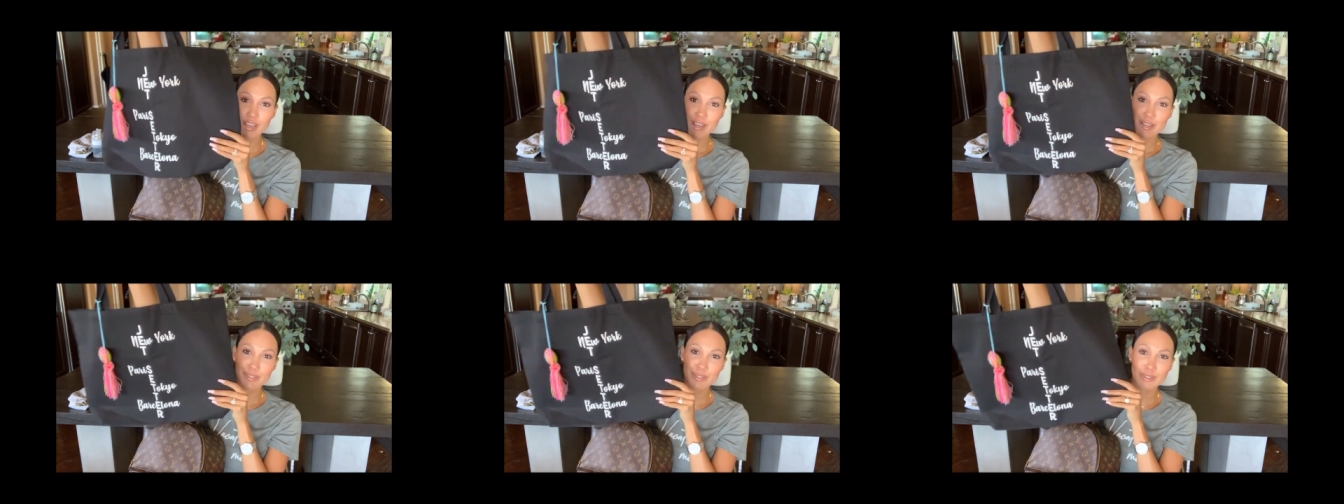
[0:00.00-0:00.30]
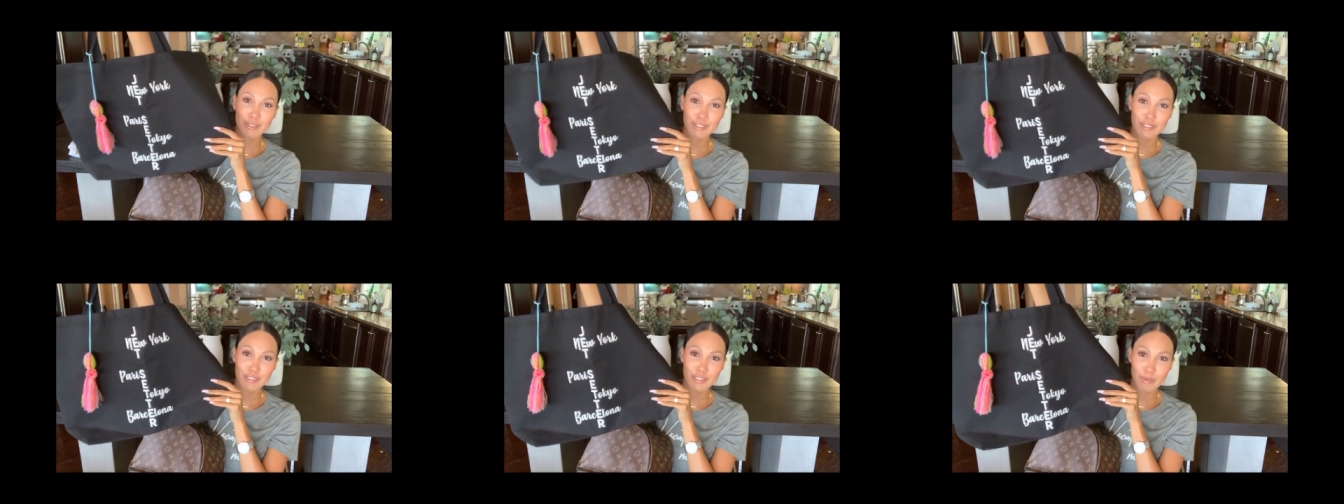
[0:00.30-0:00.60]
So
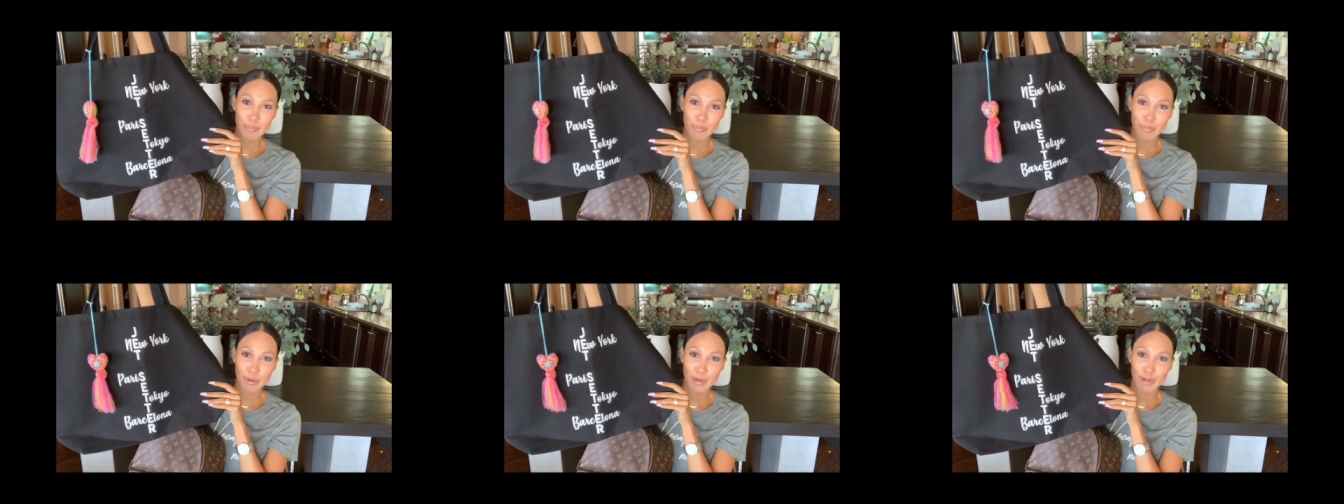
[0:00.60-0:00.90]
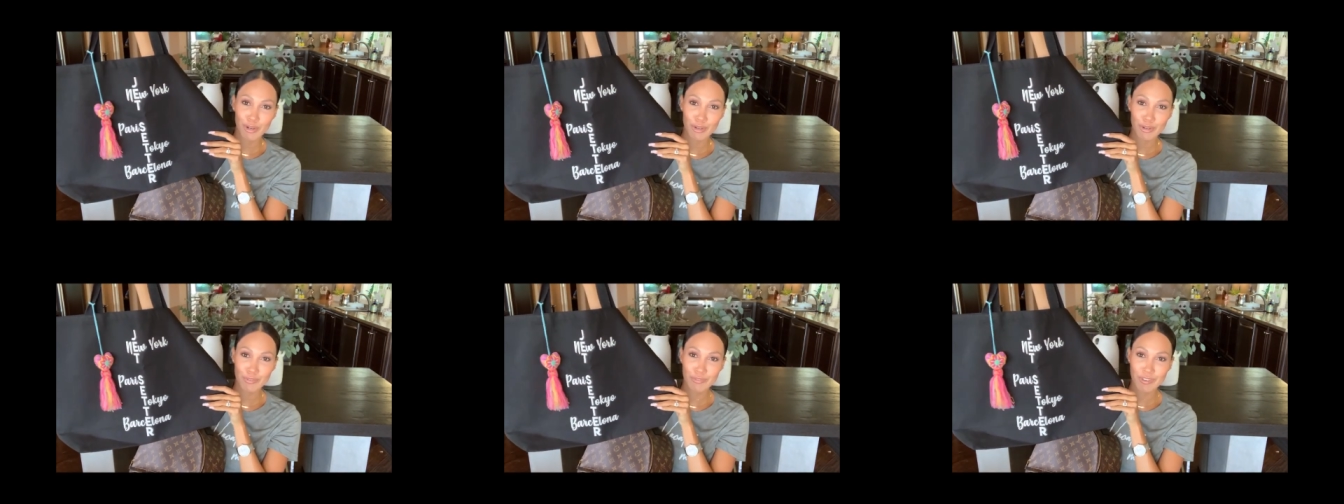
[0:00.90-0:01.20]
this is the
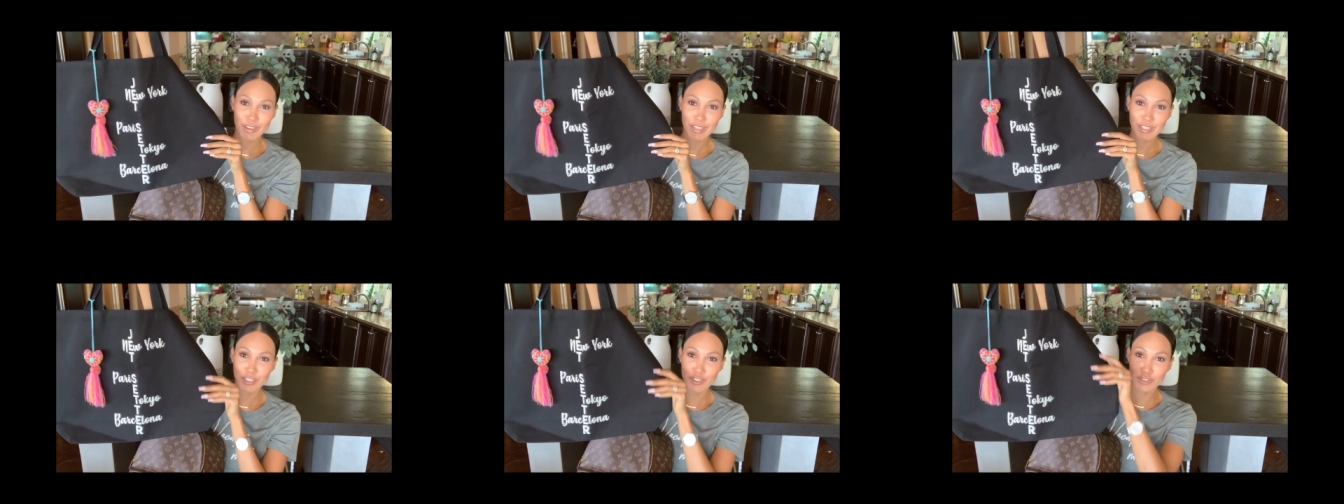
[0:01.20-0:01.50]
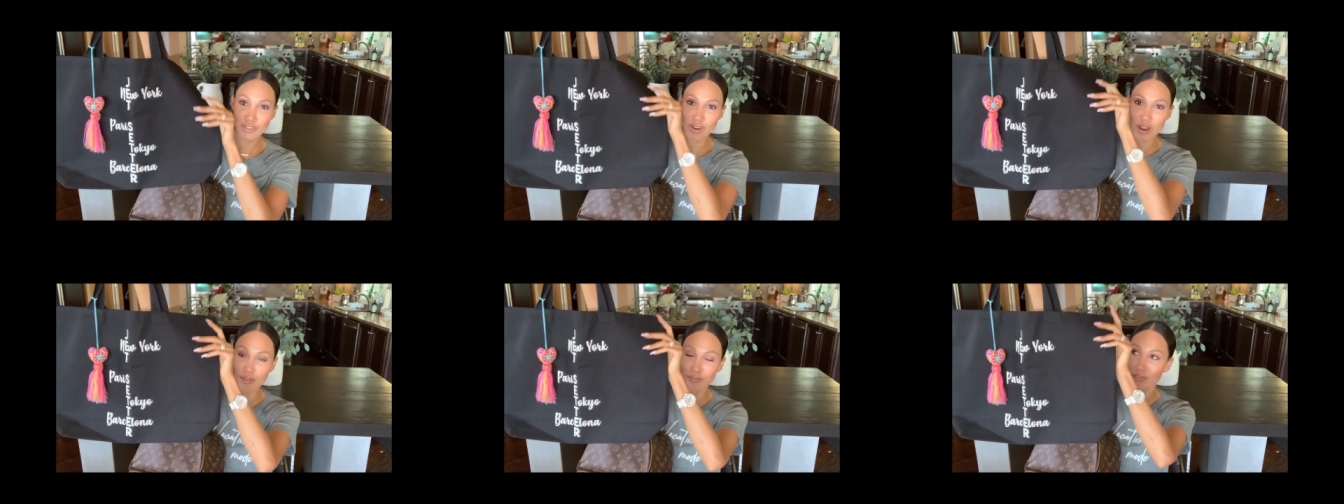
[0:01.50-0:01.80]
perfect
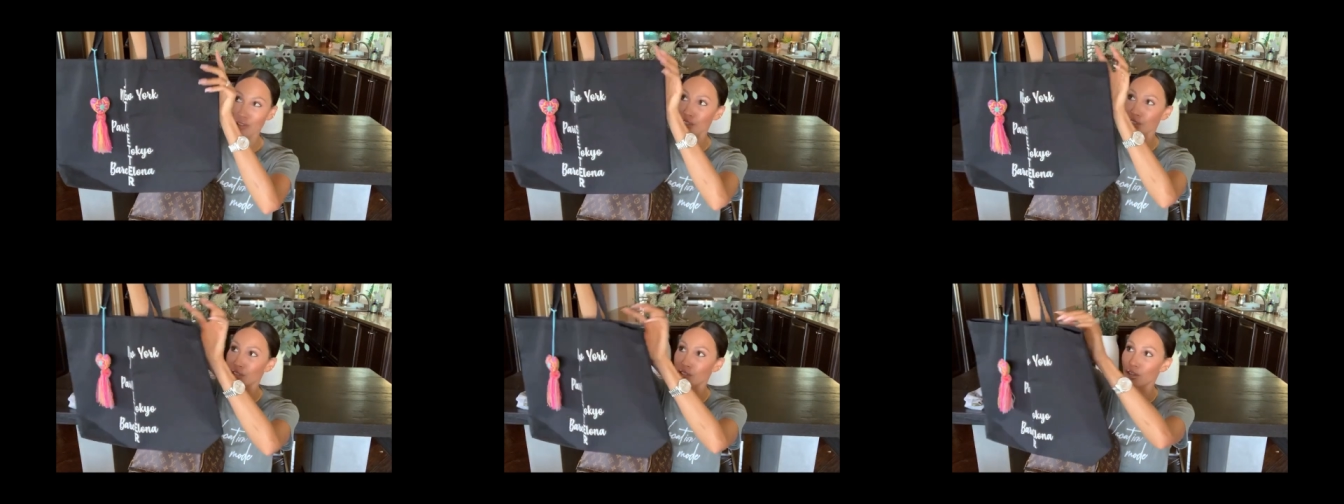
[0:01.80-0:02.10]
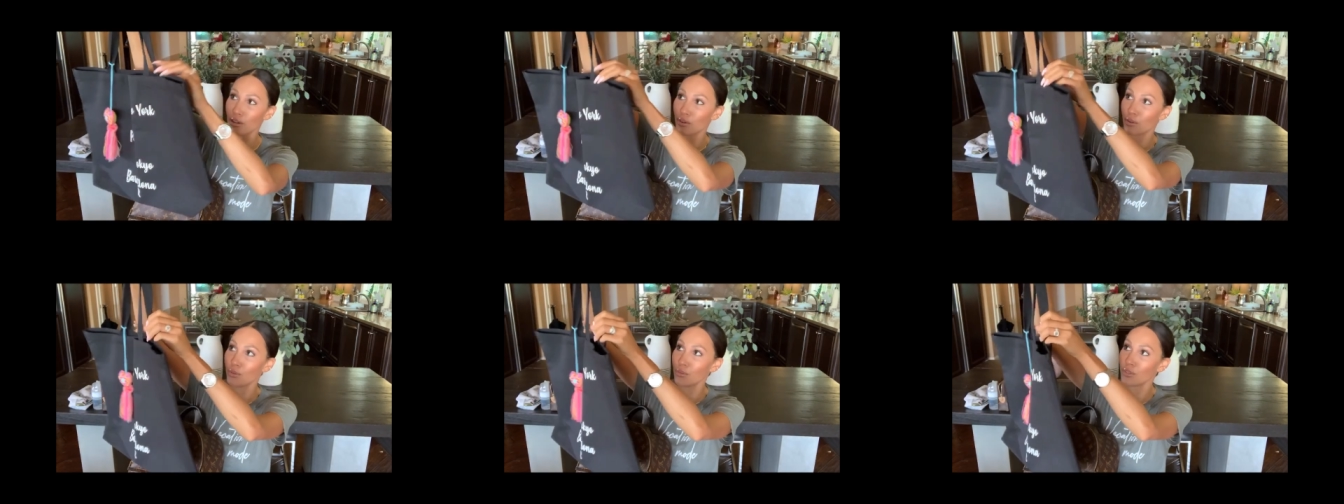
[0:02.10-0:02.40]
traveling
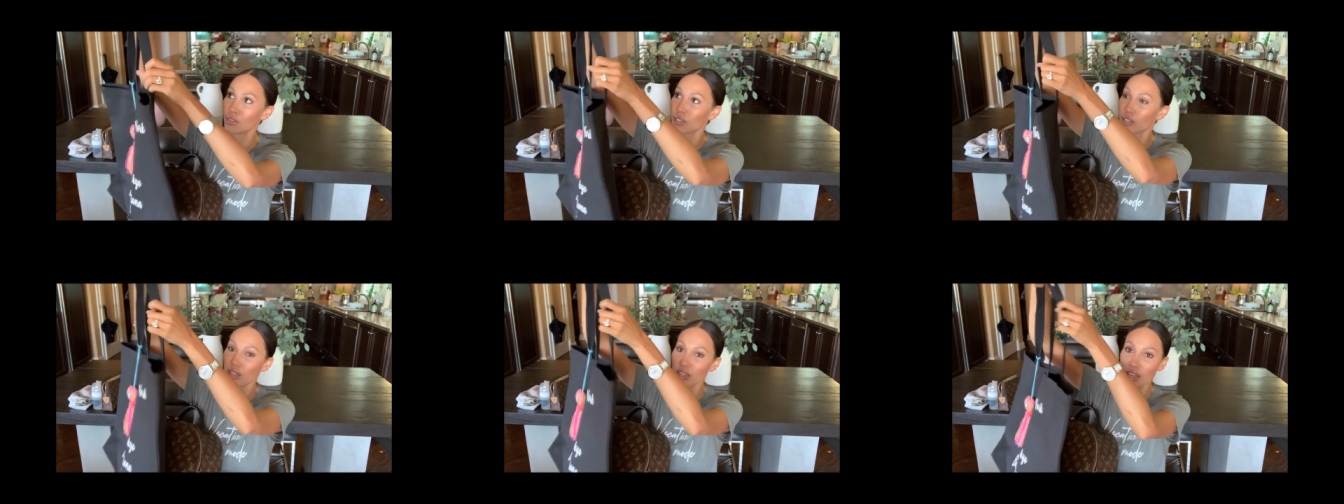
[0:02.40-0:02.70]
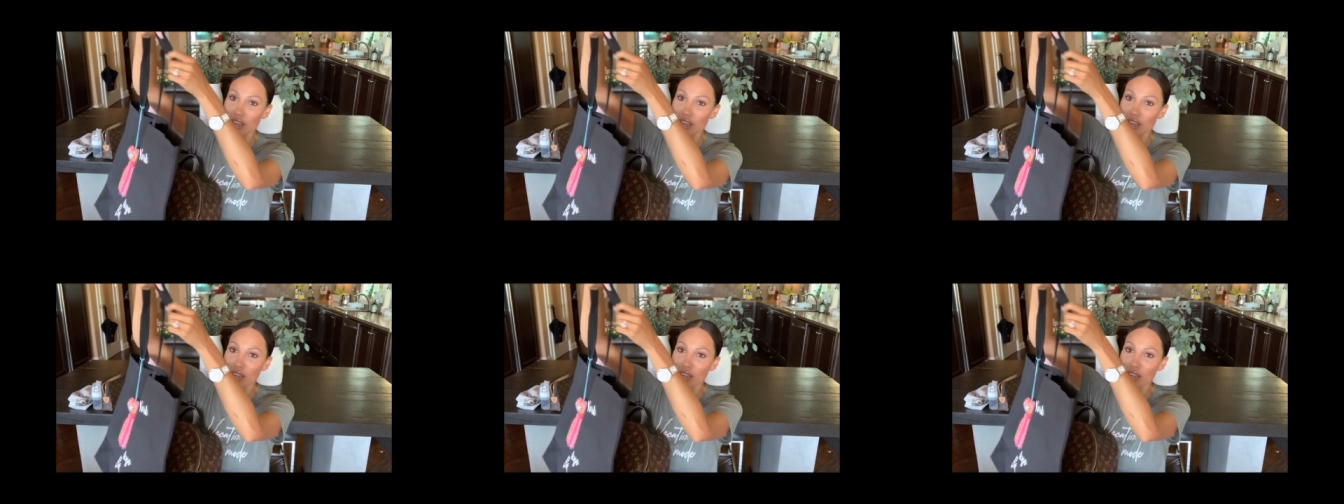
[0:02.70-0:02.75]
tote,